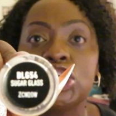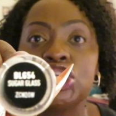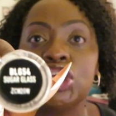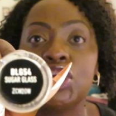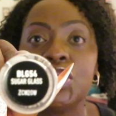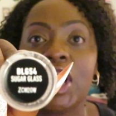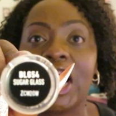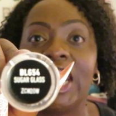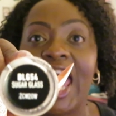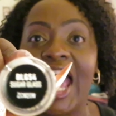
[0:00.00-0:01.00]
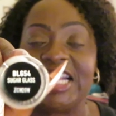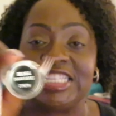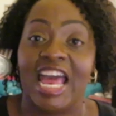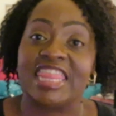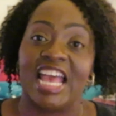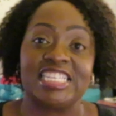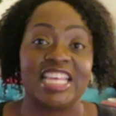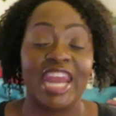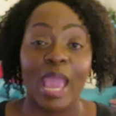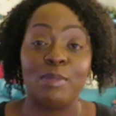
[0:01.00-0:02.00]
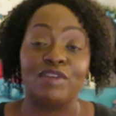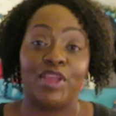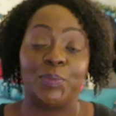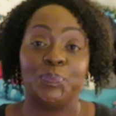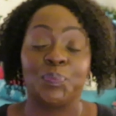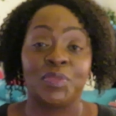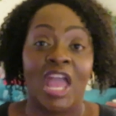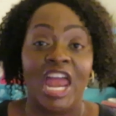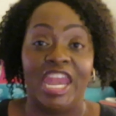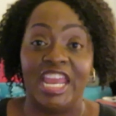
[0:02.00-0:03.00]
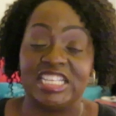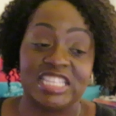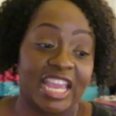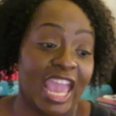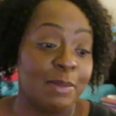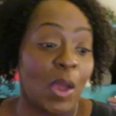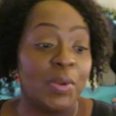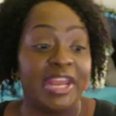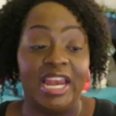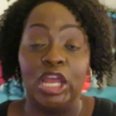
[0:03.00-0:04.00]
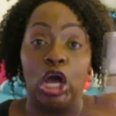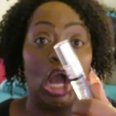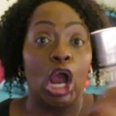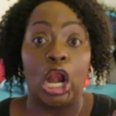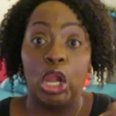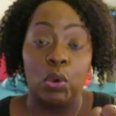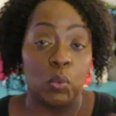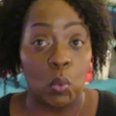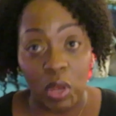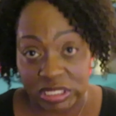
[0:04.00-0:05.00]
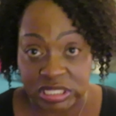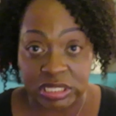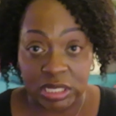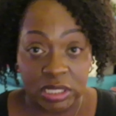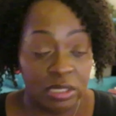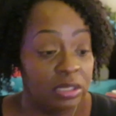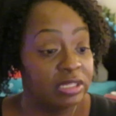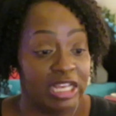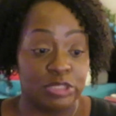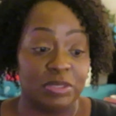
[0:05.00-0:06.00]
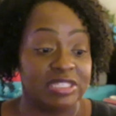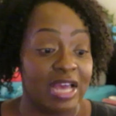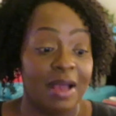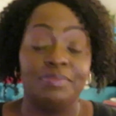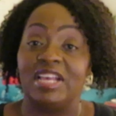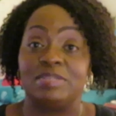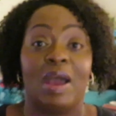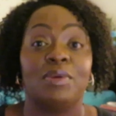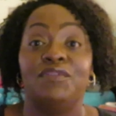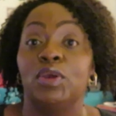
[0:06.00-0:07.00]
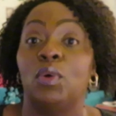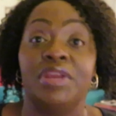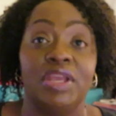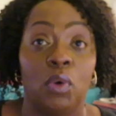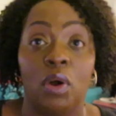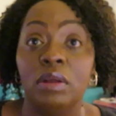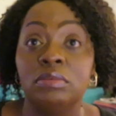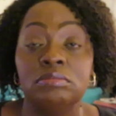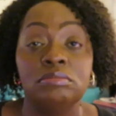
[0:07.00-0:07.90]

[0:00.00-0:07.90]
Sugar glass. That's the name of it. Nixon came out with their little clear gloss that's what's up that's my review on it y'all